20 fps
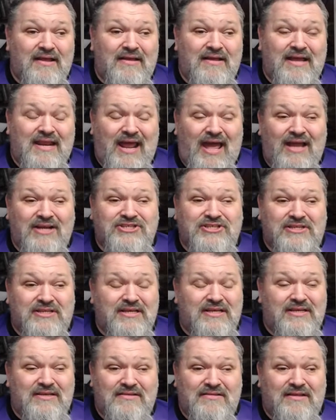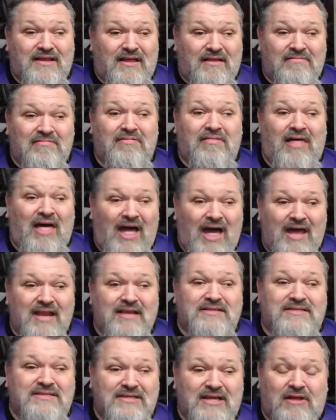It actually, a lot
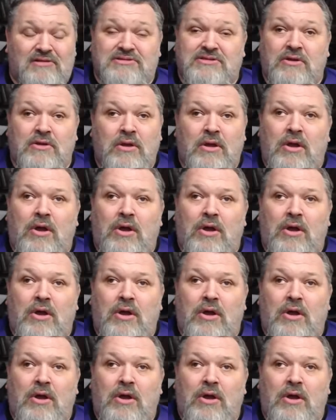sells,